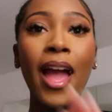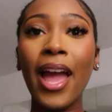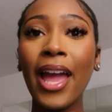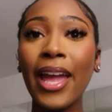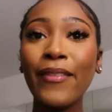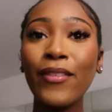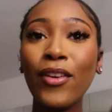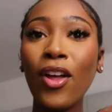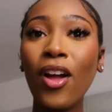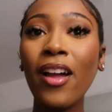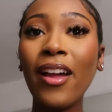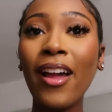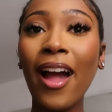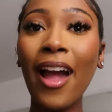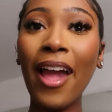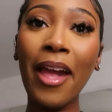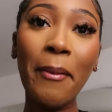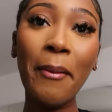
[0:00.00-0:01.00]
Hey
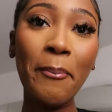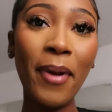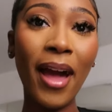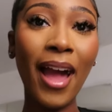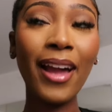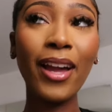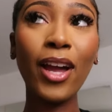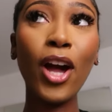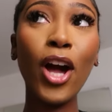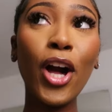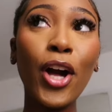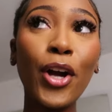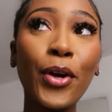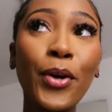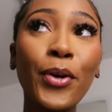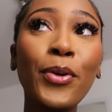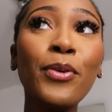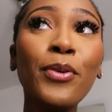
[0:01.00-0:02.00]
vlog, I am back
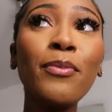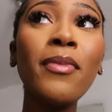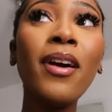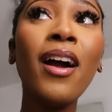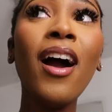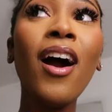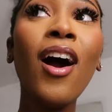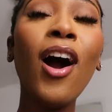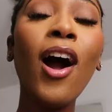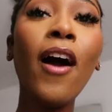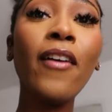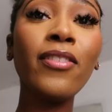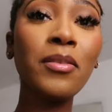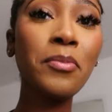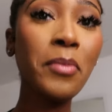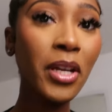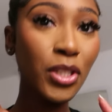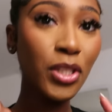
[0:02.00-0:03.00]
home
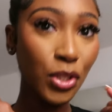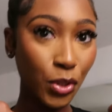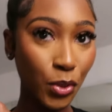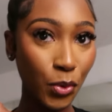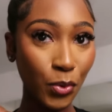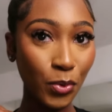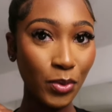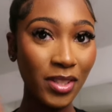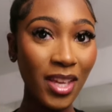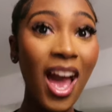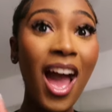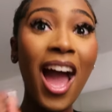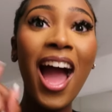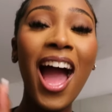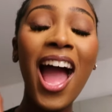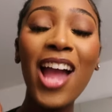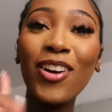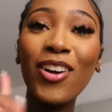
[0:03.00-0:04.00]
after my shoot.
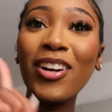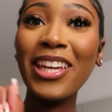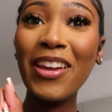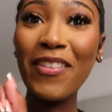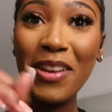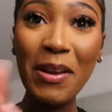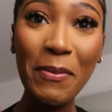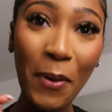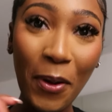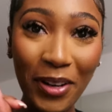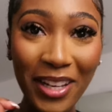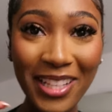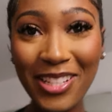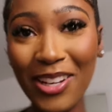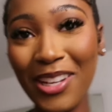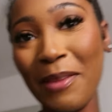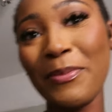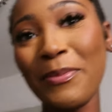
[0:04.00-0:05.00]
I got given a
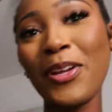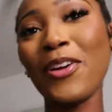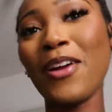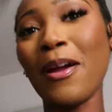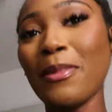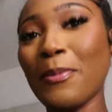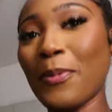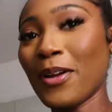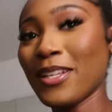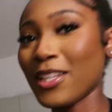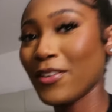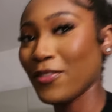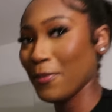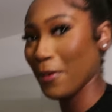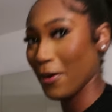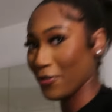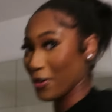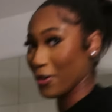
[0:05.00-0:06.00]
ponytail. Let me go grab a ponytail for my